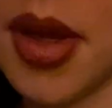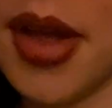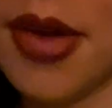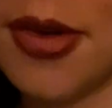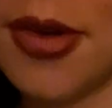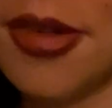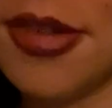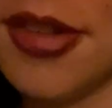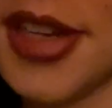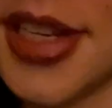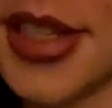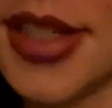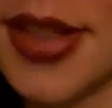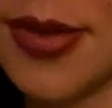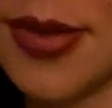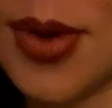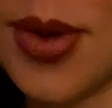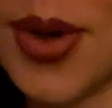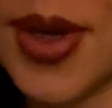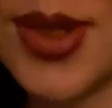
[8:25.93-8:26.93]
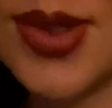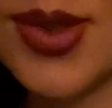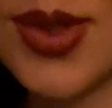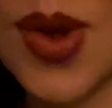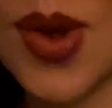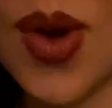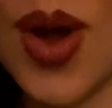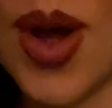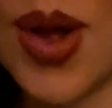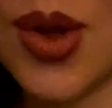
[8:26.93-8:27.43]
whole face, of course, so
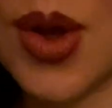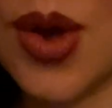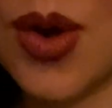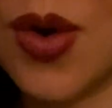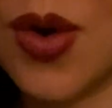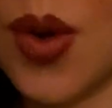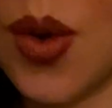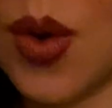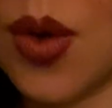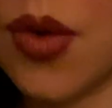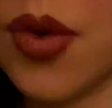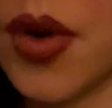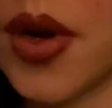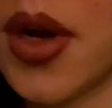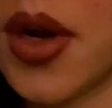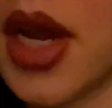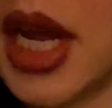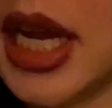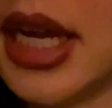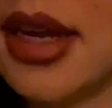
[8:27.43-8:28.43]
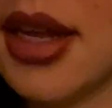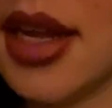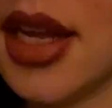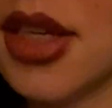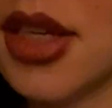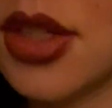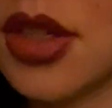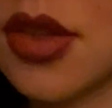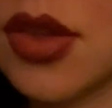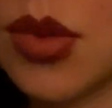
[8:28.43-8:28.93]
I'll go over
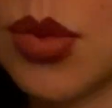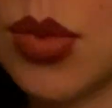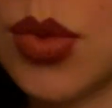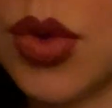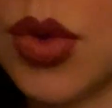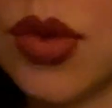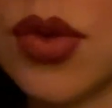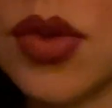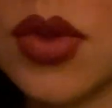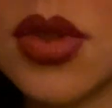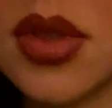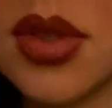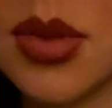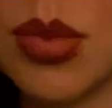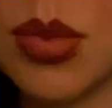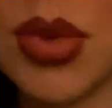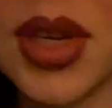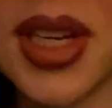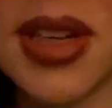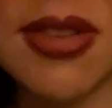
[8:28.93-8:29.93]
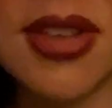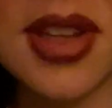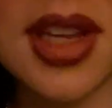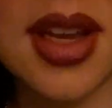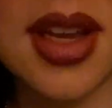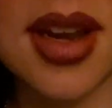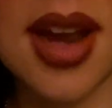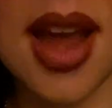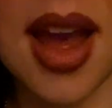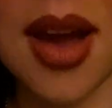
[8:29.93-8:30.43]
each of the moves briefly
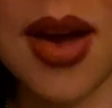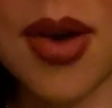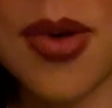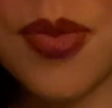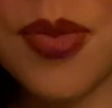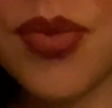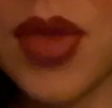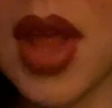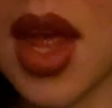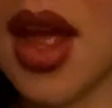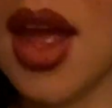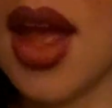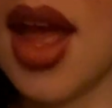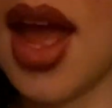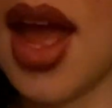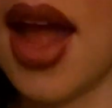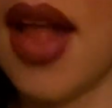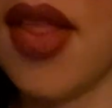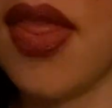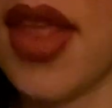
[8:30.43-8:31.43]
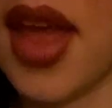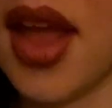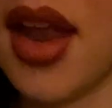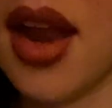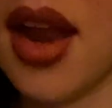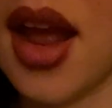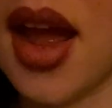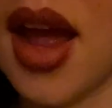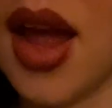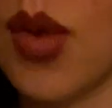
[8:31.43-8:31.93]
now, and then
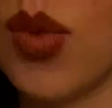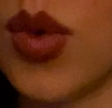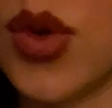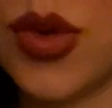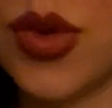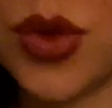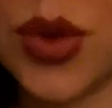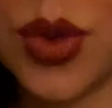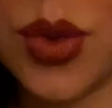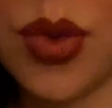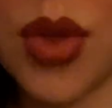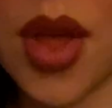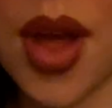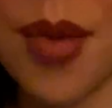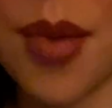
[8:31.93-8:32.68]
I will do them.